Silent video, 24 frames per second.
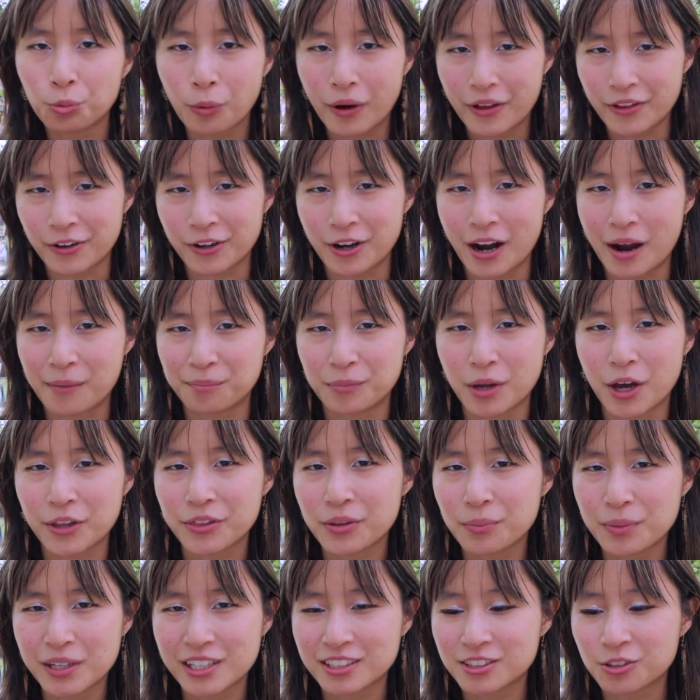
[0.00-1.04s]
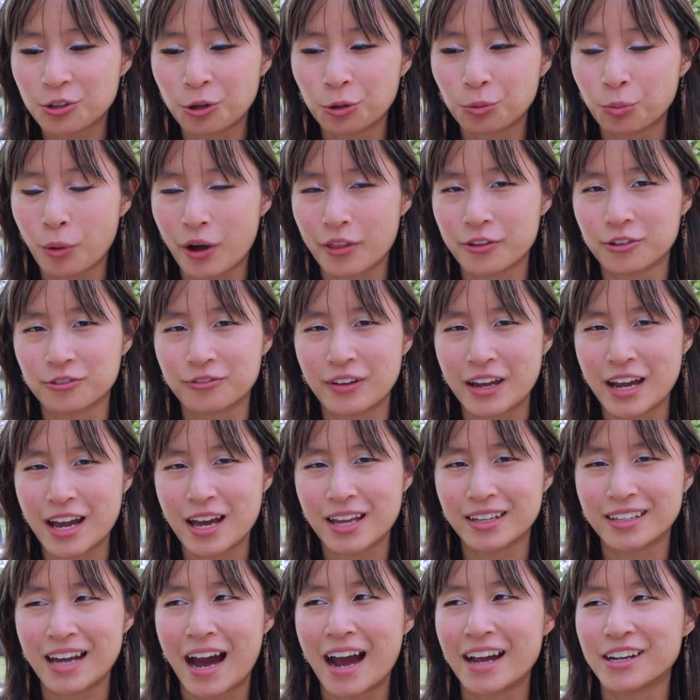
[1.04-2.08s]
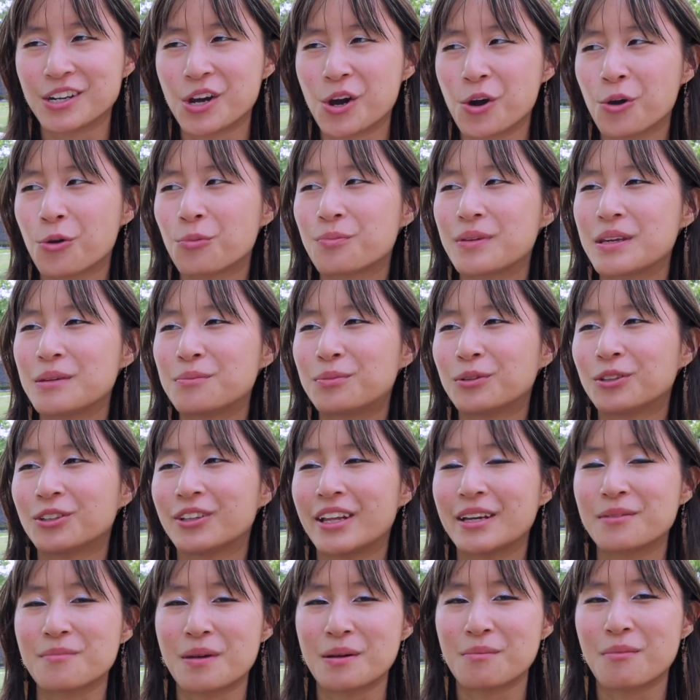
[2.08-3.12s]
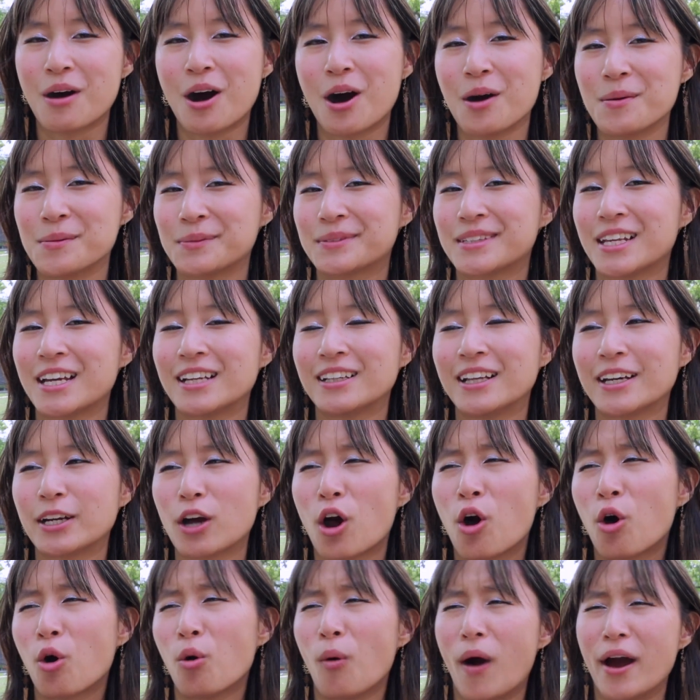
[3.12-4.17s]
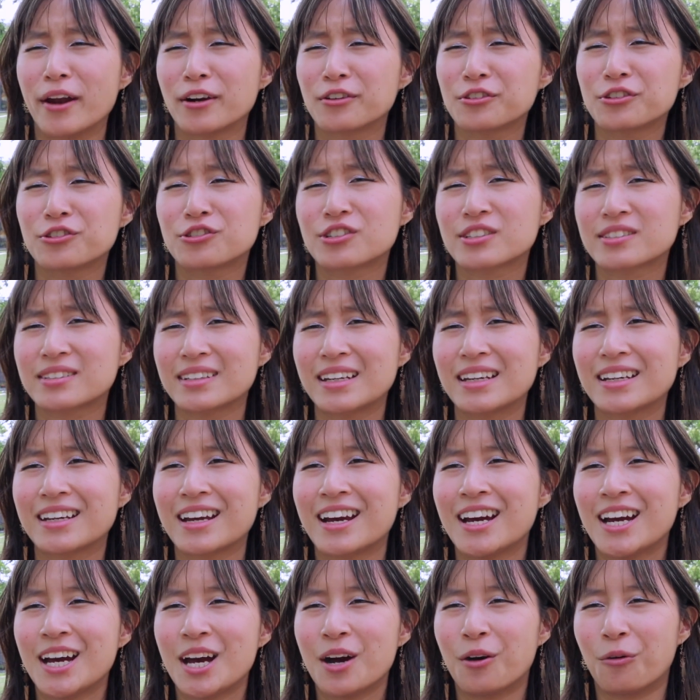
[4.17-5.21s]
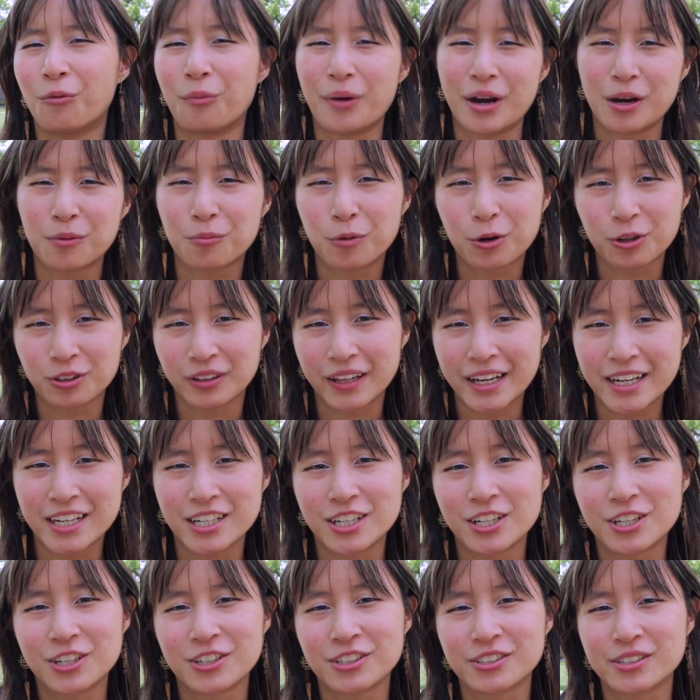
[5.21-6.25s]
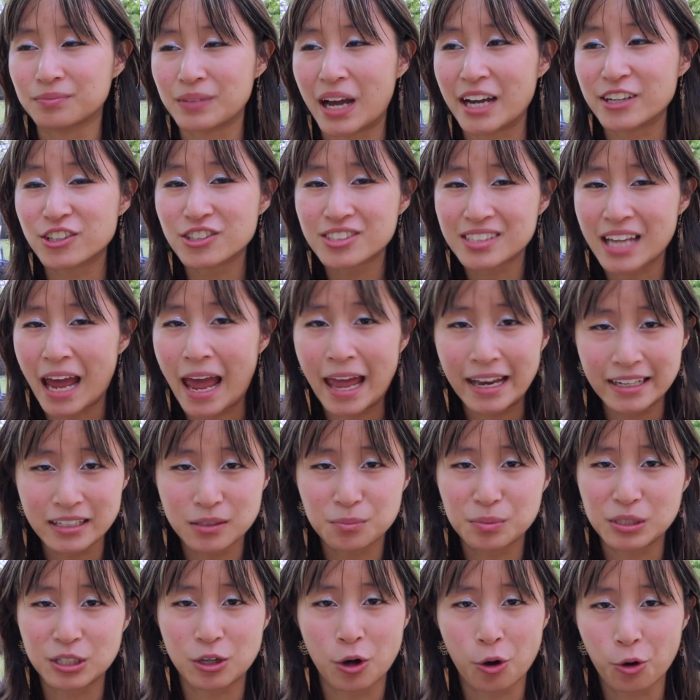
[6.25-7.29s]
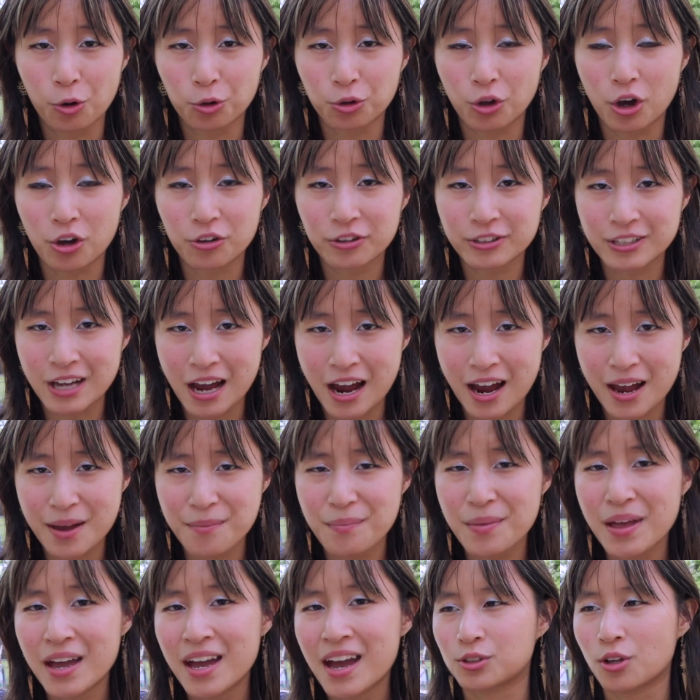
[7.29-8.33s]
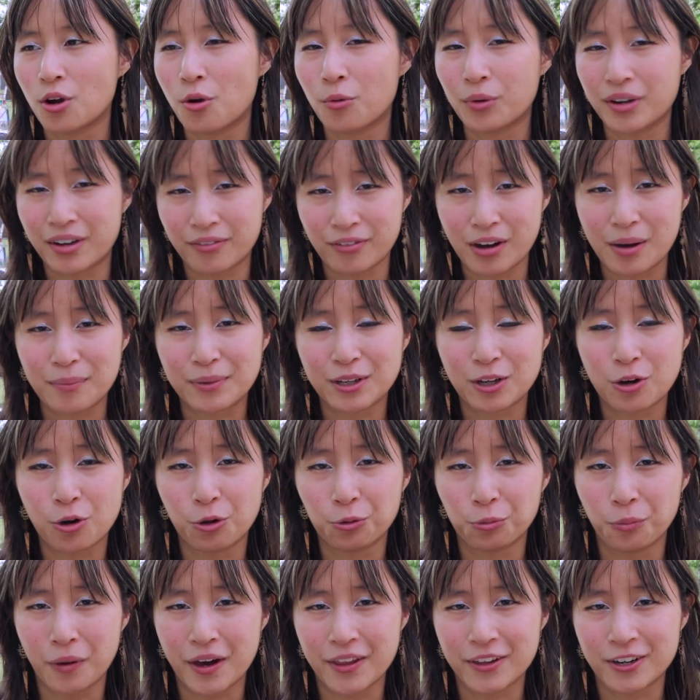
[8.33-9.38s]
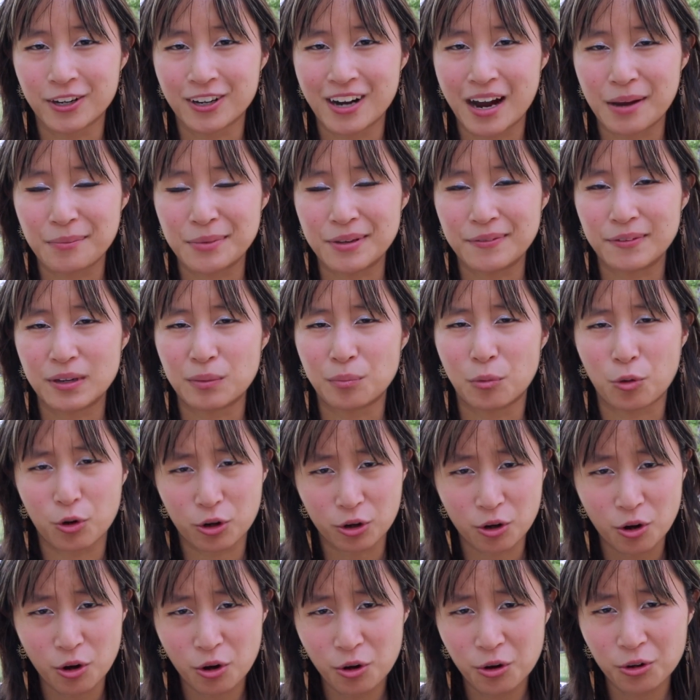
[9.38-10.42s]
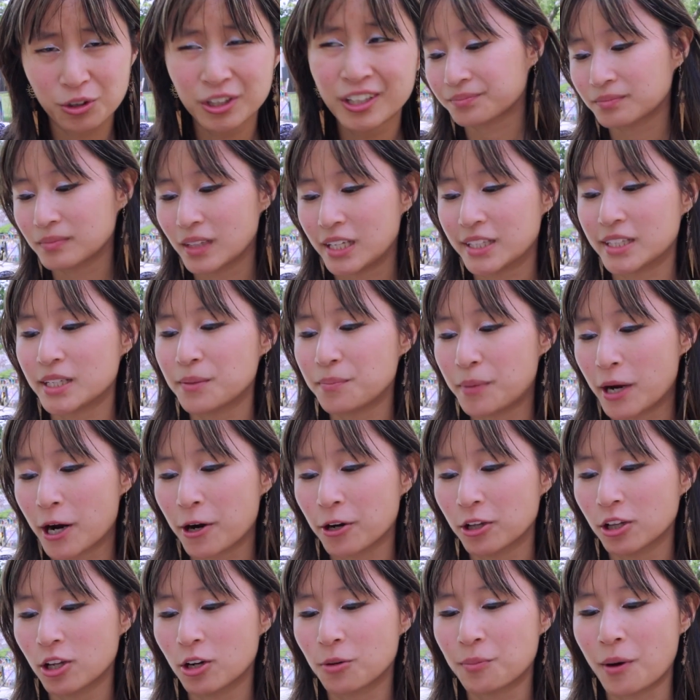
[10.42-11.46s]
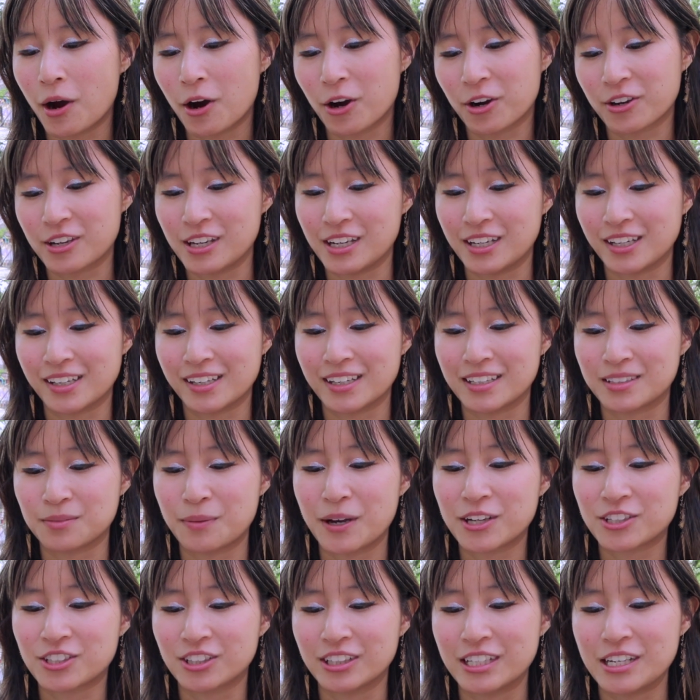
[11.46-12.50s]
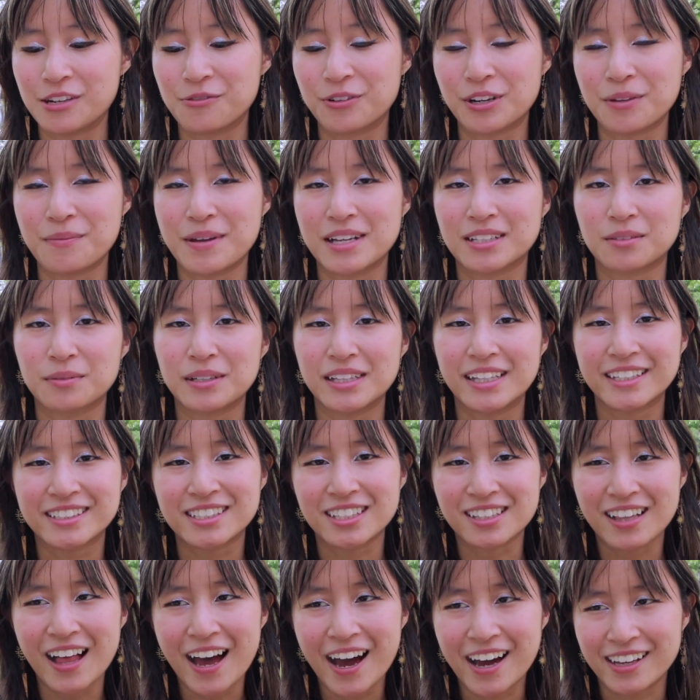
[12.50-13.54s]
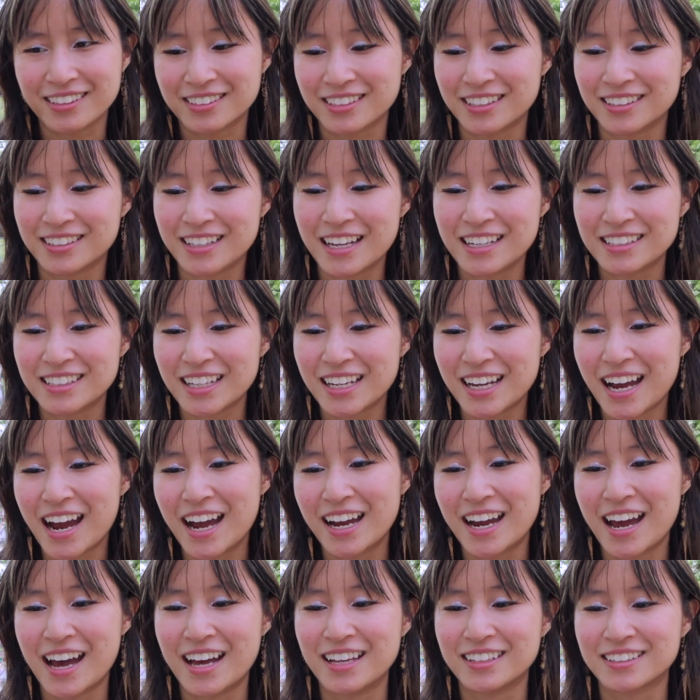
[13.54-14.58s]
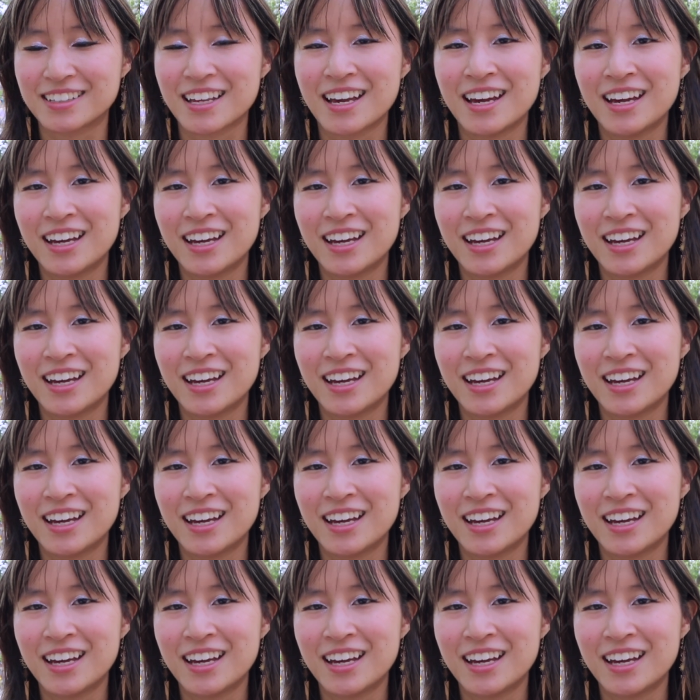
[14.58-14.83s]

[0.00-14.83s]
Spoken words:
weather, I'm not the biggest cold weather fan. I know people like my mom say like, oh, why don't you just like wear more layers? I just tend to be cold all the time, so whenever I'm in cold weather, I'm even more cold. And then parallel parking, especially when it makes me late to class, because KCAI has